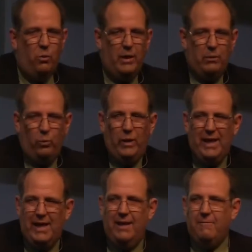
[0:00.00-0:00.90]
when
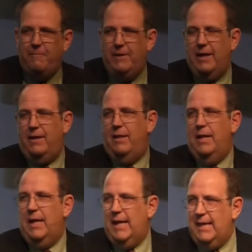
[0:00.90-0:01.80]
we
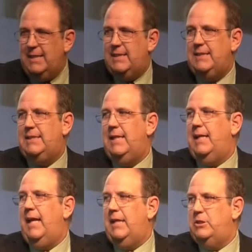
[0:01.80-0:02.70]
fell into
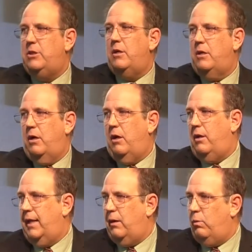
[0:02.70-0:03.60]
sin and started our
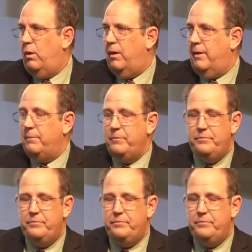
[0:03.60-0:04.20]
all out war.